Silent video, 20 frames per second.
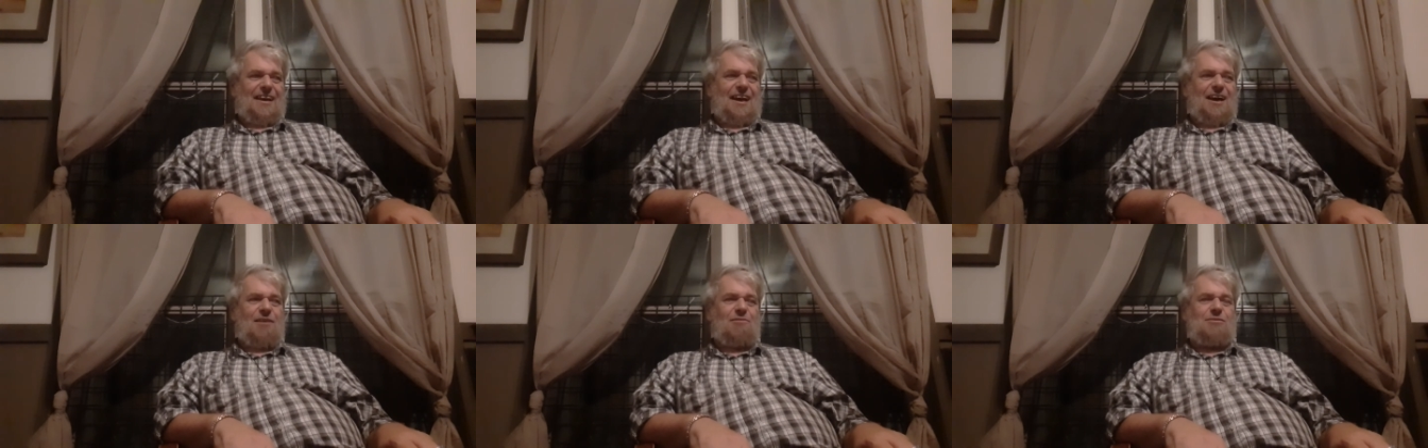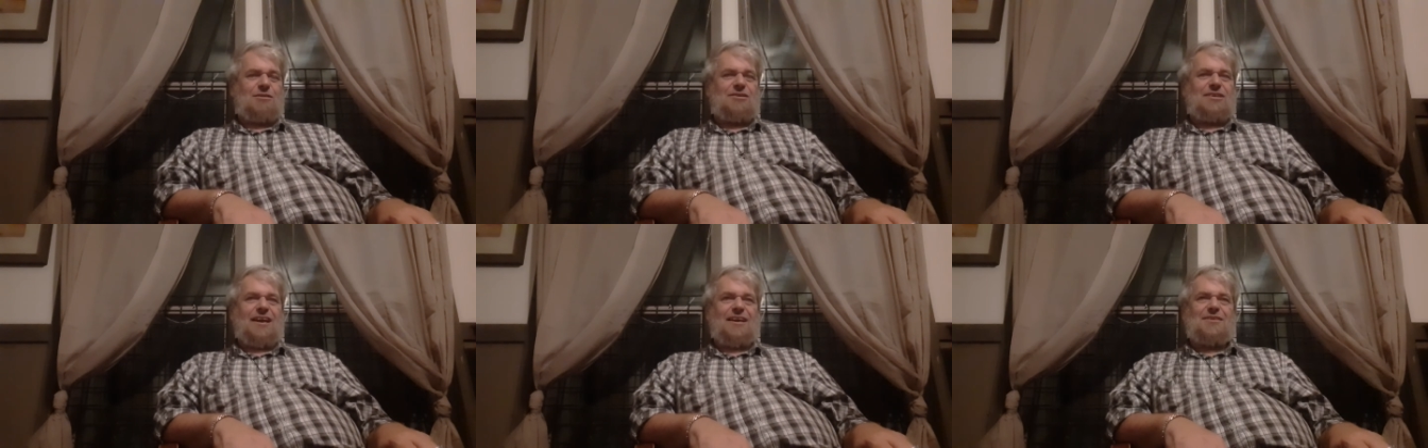
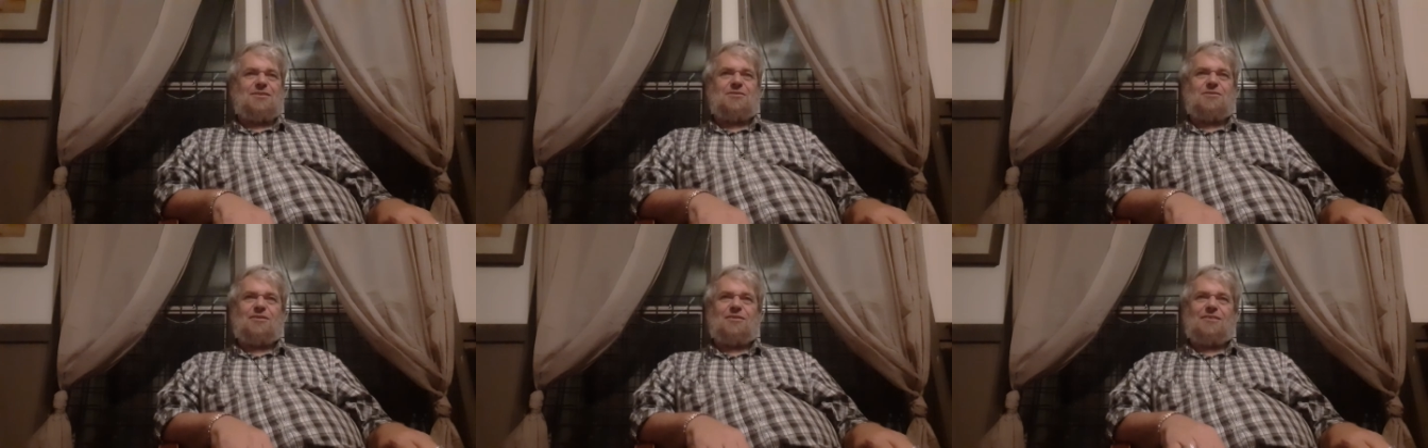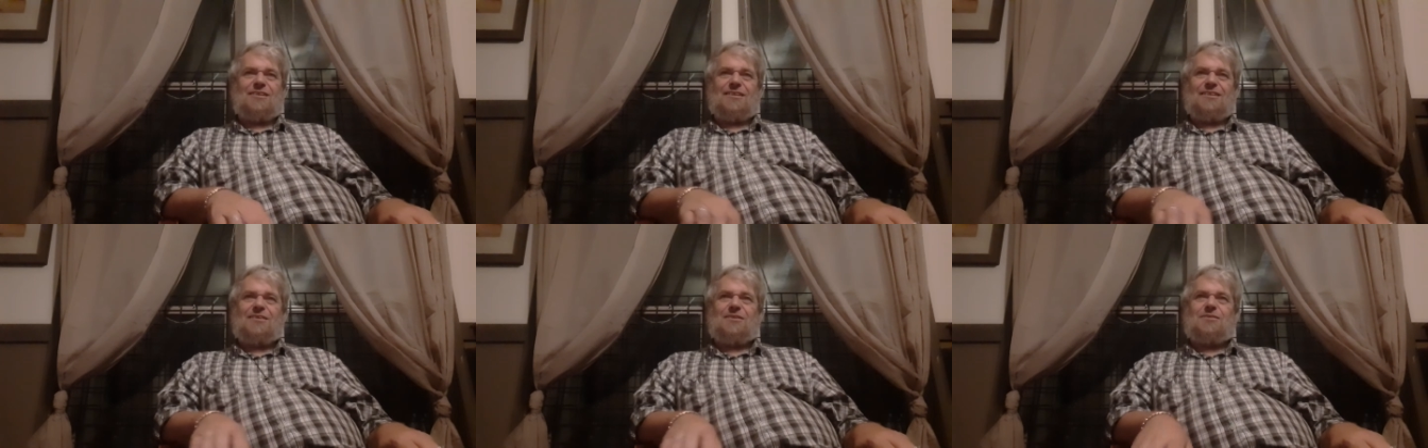was asked
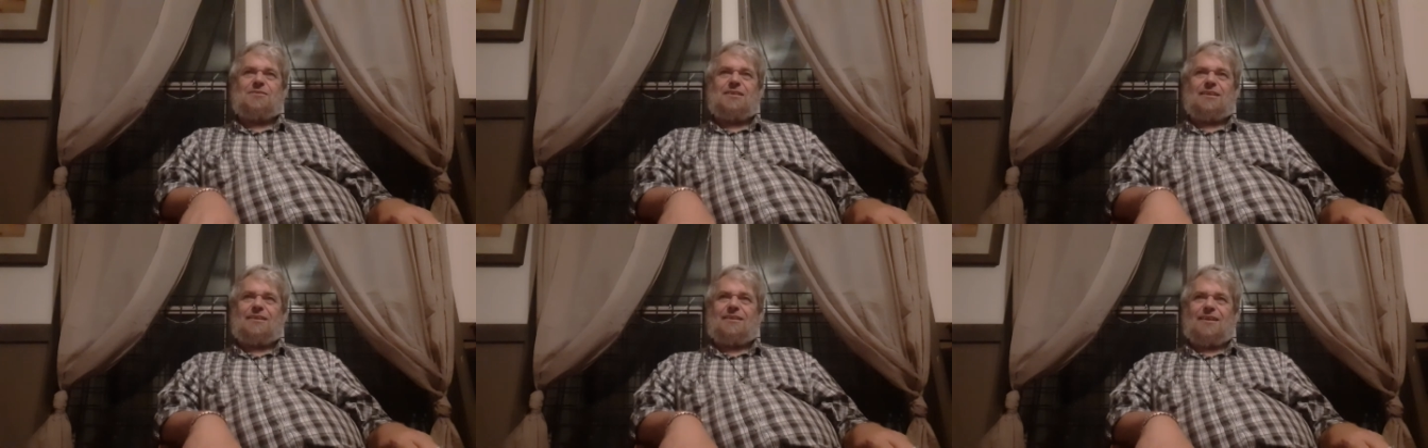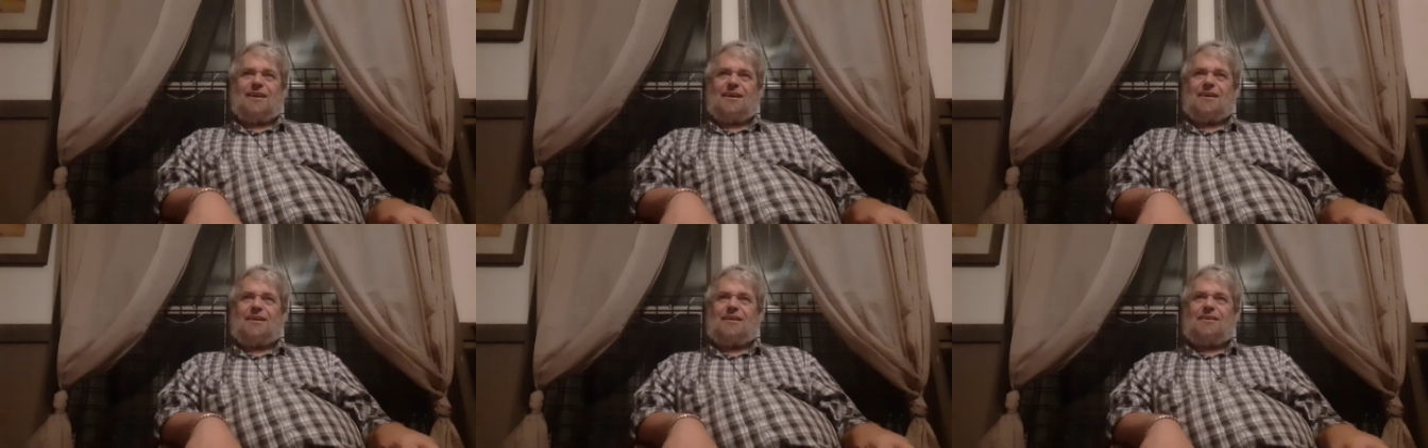earlier
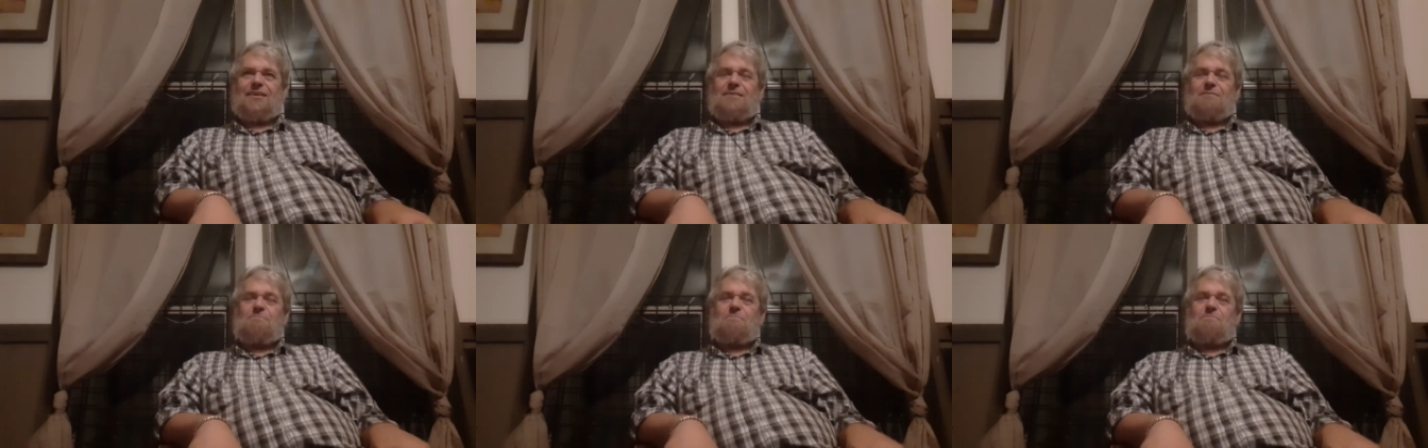today